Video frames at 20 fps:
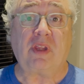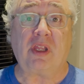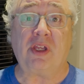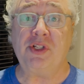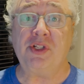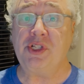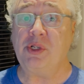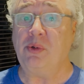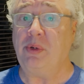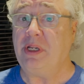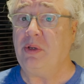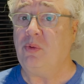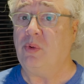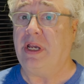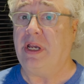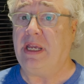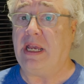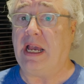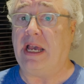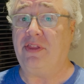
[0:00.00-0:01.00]
So
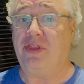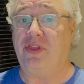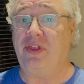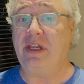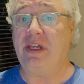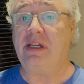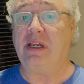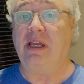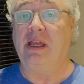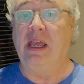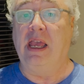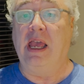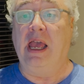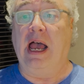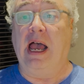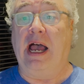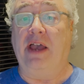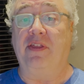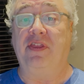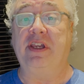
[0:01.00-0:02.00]
anyway, I think
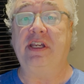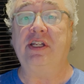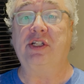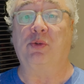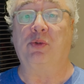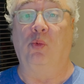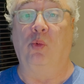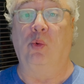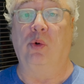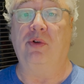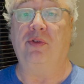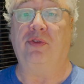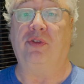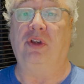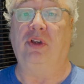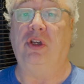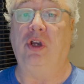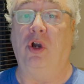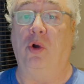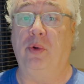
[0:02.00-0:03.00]
it's
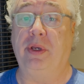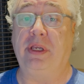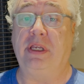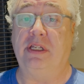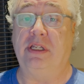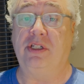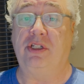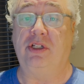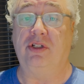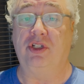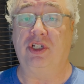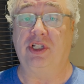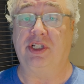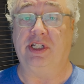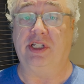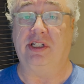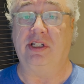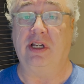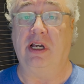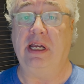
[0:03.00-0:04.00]
worth going into just
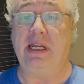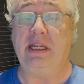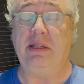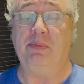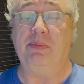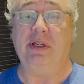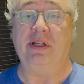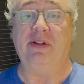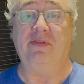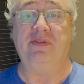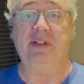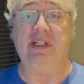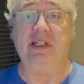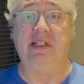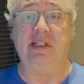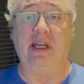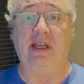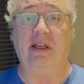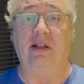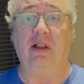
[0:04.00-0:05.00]
a tiny bit of
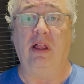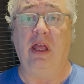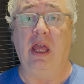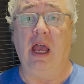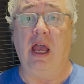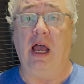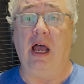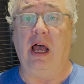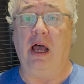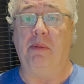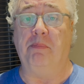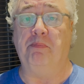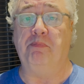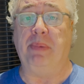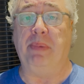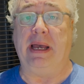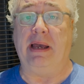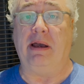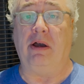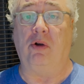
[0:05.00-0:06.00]
detail
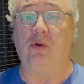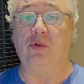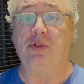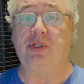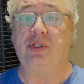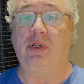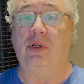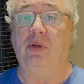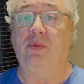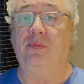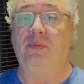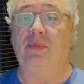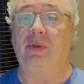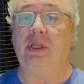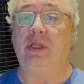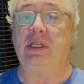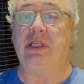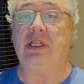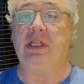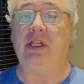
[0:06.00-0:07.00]
about,
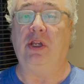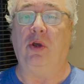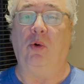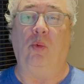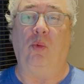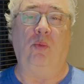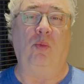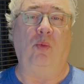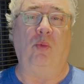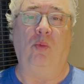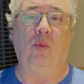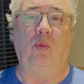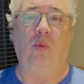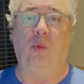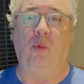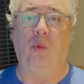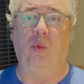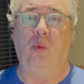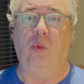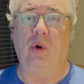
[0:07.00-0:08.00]
you know,
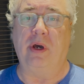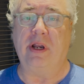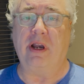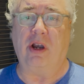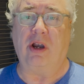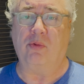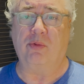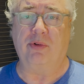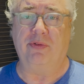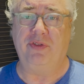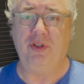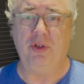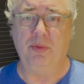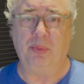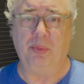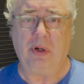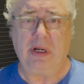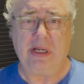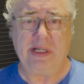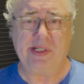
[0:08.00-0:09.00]
what our review
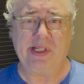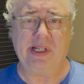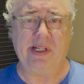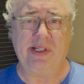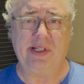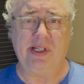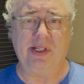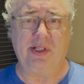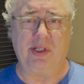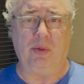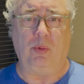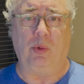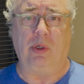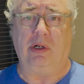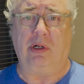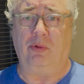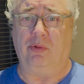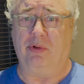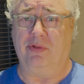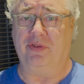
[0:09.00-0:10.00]
process is and what
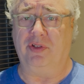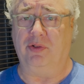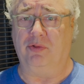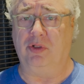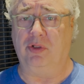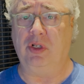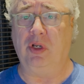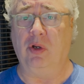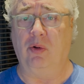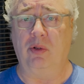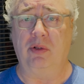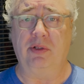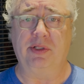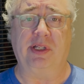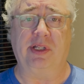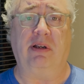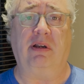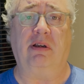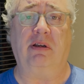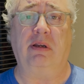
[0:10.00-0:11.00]
our review
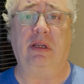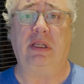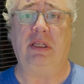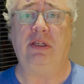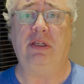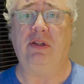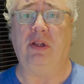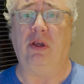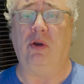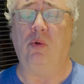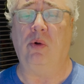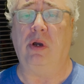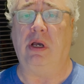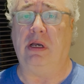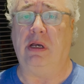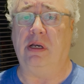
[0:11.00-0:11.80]
goals are. You